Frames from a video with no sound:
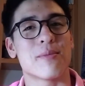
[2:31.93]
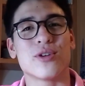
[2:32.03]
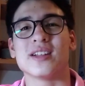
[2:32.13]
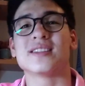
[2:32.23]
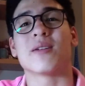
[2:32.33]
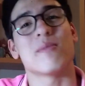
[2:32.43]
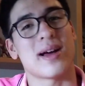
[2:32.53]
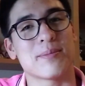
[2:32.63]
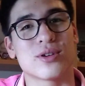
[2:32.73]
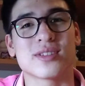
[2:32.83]
a pretty
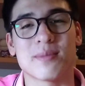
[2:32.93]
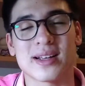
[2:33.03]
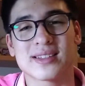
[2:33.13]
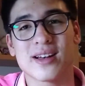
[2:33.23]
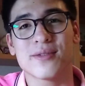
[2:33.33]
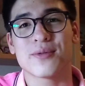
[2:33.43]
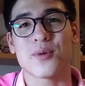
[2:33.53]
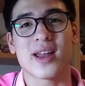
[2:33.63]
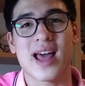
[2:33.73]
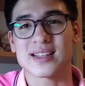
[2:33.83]
stubborn person myself
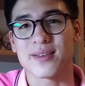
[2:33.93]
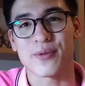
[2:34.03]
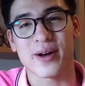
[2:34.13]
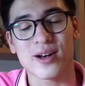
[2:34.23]
when asking for